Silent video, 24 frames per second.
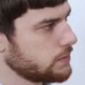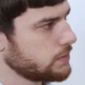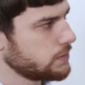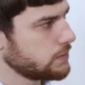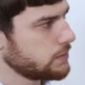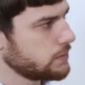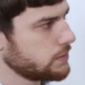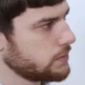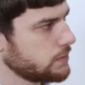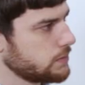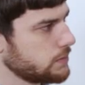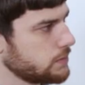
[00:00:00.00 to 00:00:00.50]

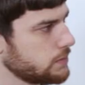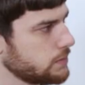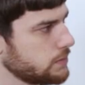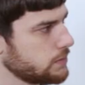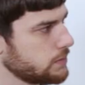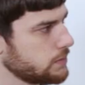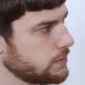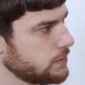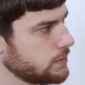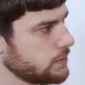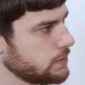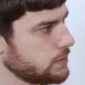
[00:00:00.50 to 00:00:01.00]

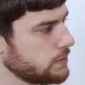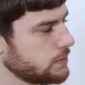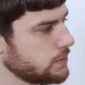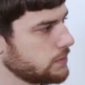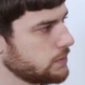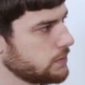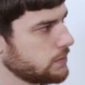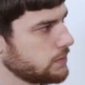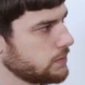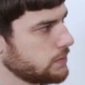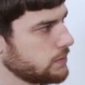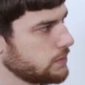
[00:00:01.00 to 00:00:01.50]

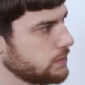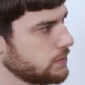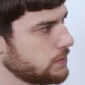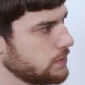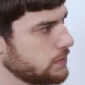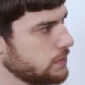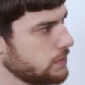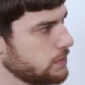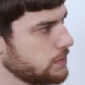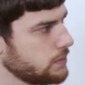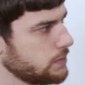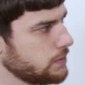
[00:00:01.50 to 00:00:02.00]

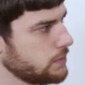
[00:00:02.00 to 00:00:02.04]
(not speaking)